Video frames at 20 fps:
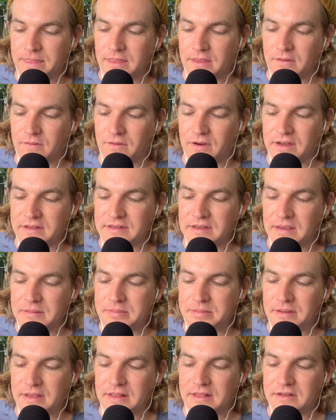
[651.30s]
rise up.
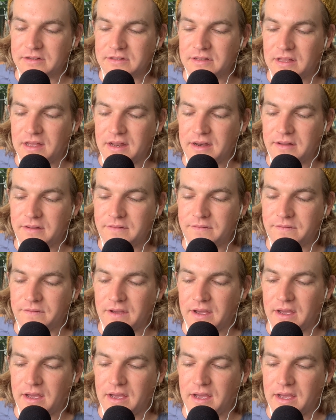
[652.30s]
And there's a lot
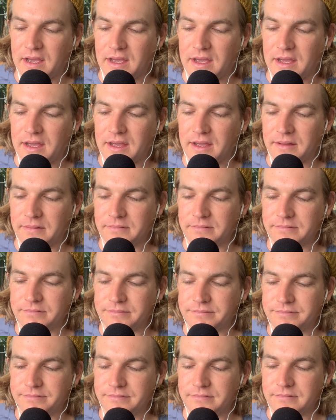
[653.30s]
of
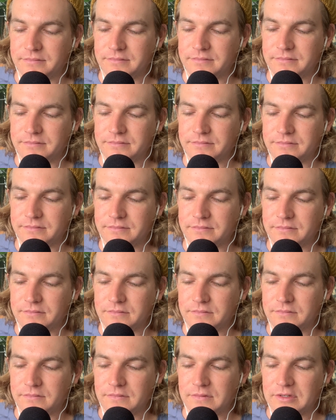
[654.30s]

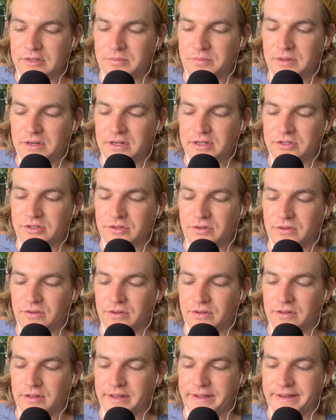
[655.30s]

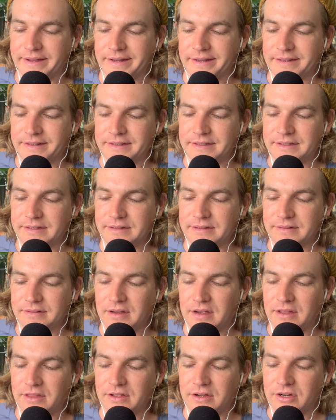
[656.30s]
spiritual and
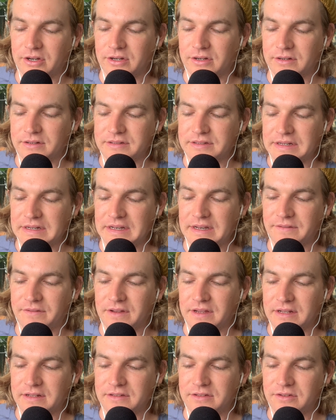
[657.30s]
other
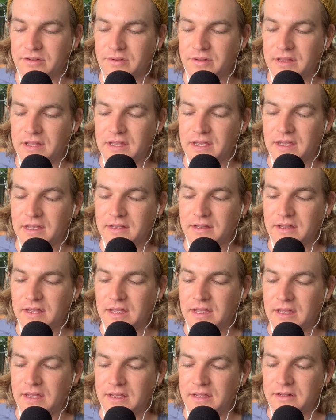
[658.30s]
significance to the
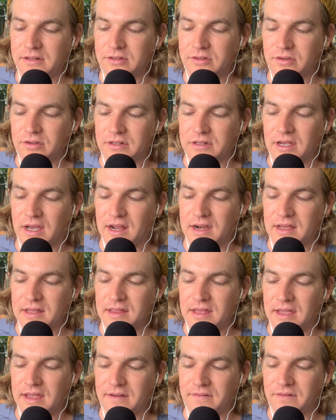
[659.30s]
tuatara. They
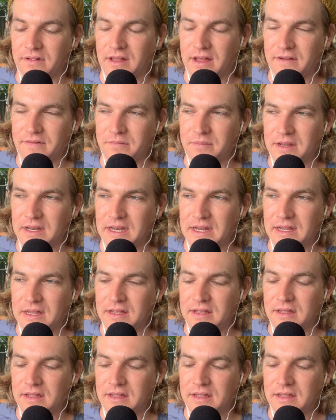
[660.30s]
have a lot of meaning